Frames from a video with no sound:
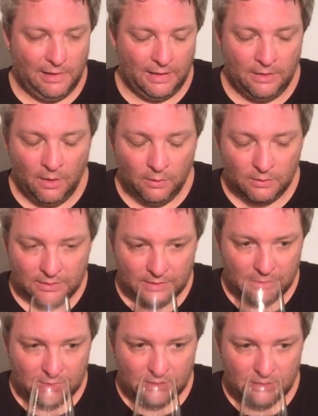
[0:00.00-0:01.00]
Nose is
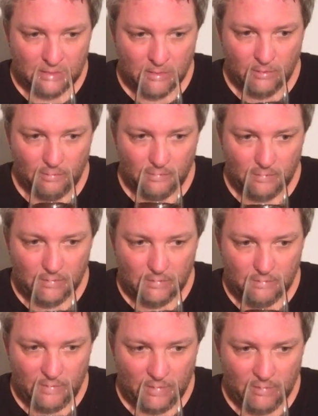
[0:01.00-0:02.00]
just so
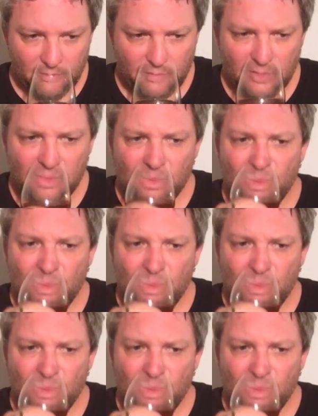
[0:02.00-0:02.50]
beautiful.